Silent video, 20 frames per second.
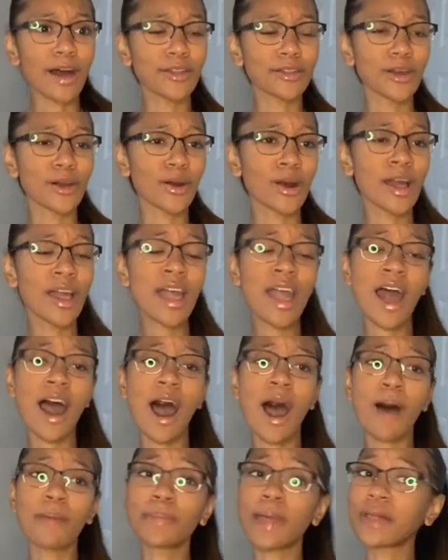i'm not that
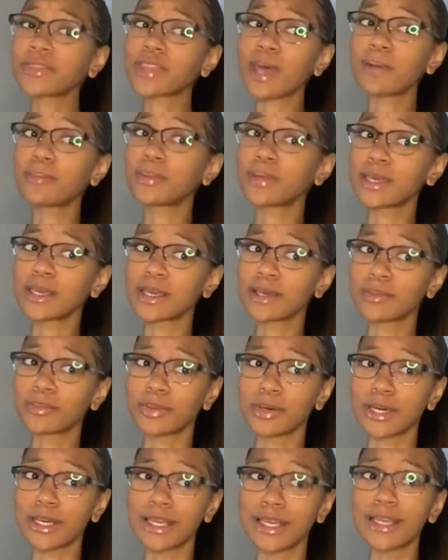big but it's
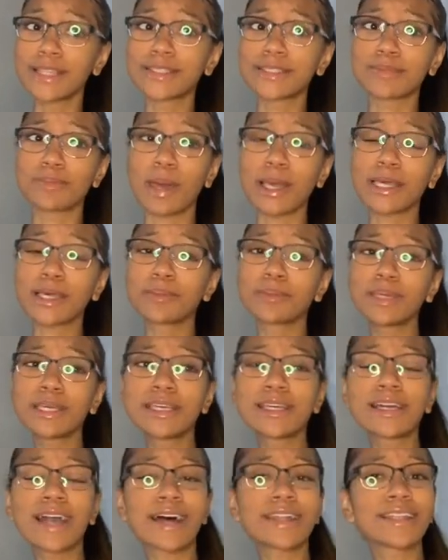making me kind of
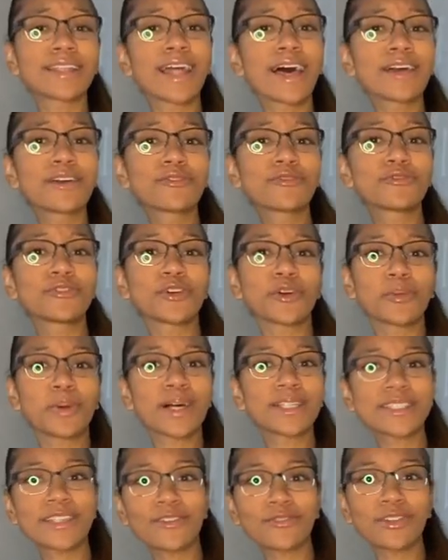like feel myself a little
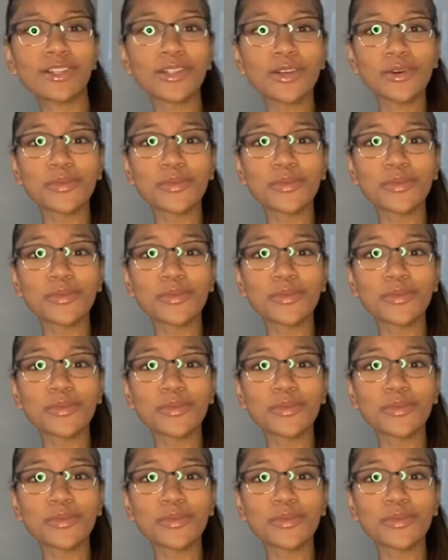bit